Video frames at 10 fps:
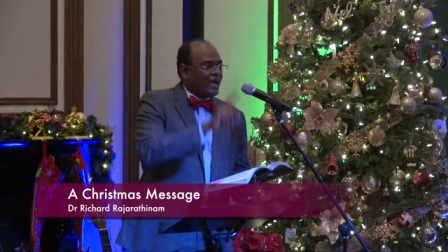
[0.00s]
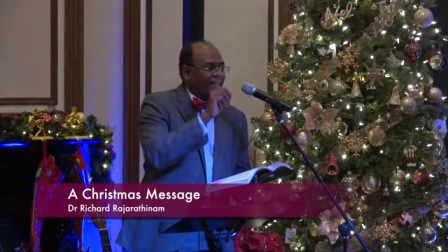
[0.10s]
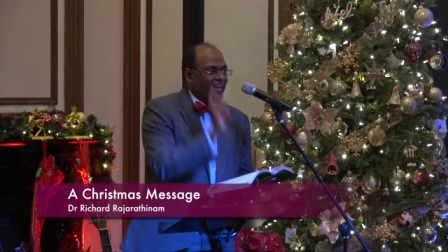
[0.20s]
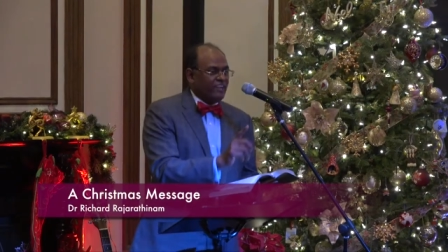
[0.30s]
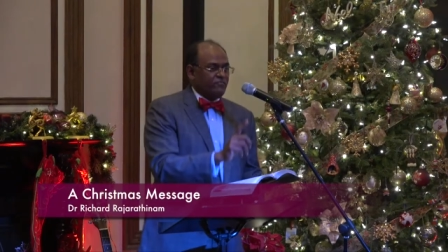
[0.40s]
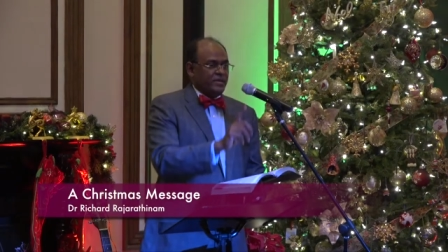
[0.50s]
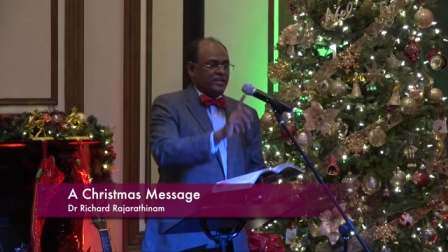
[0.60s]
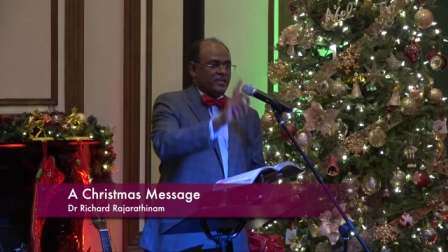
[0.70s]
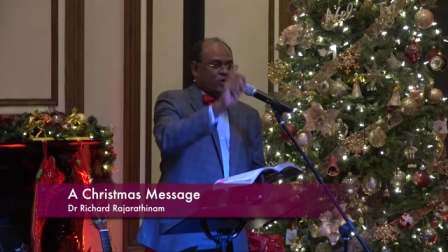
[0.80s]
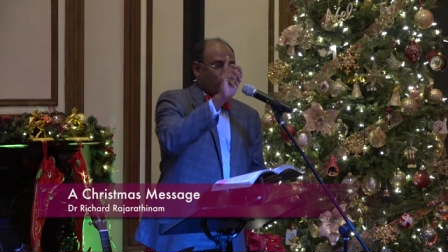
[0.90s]
give
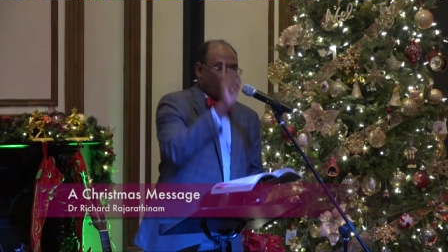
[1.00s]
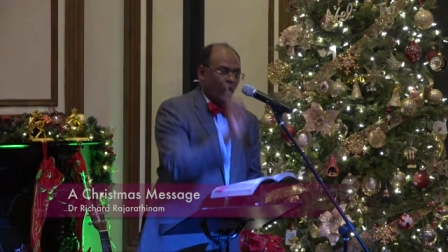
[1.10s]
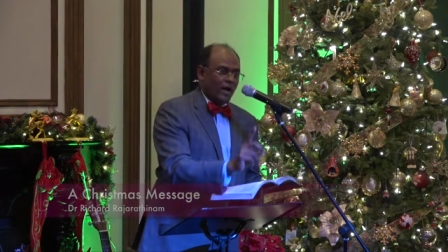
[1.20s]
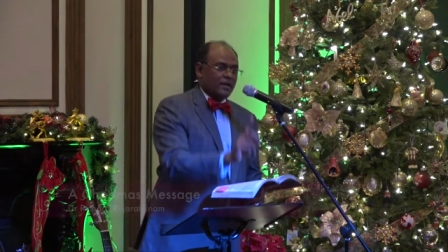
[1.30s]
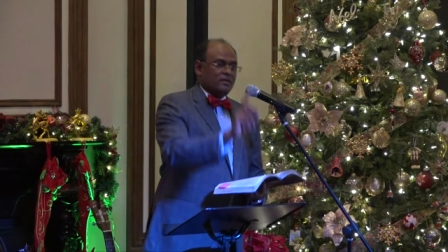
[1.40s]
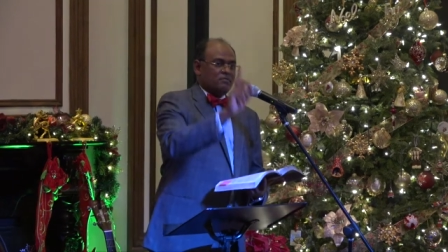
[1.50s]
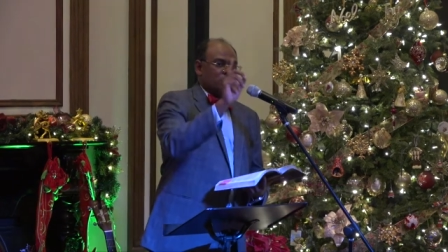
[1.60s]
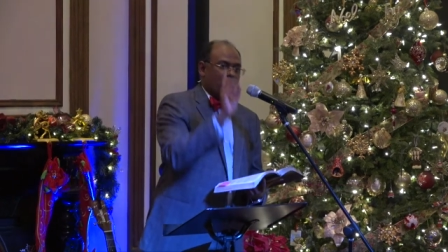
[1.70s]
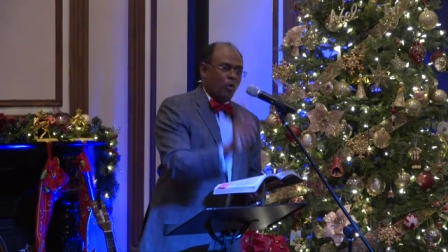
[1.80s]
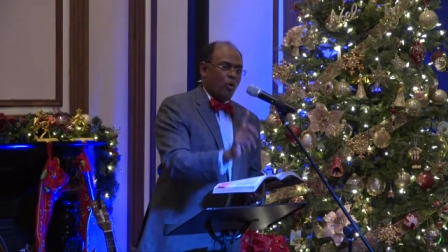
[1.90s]
me one
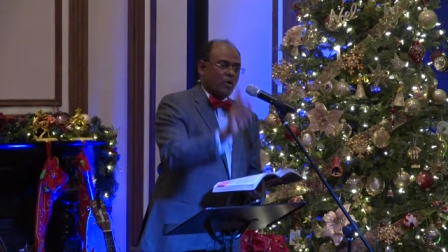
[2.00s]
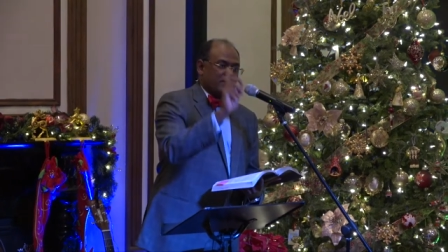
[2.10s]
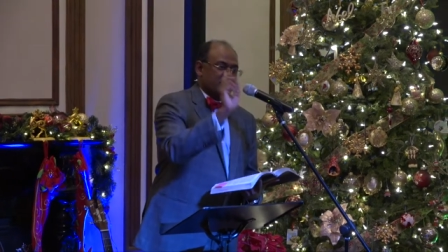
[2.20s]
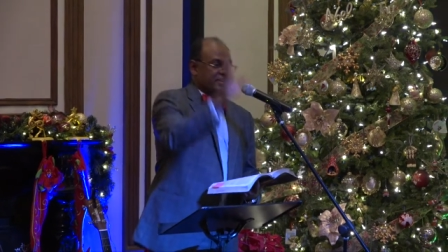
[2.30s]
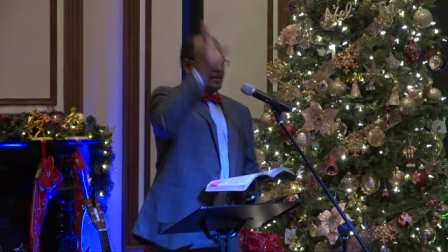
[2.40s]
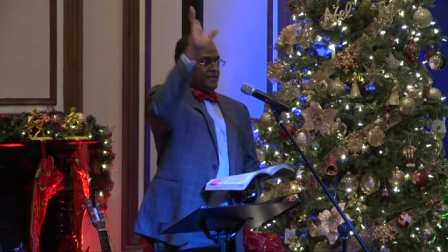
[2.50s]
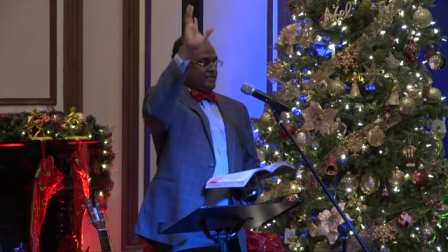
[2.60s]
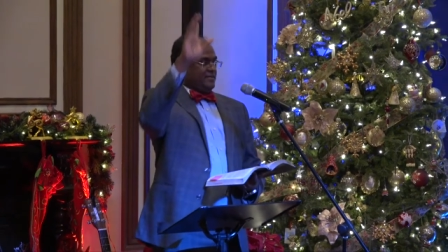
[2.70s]
more year.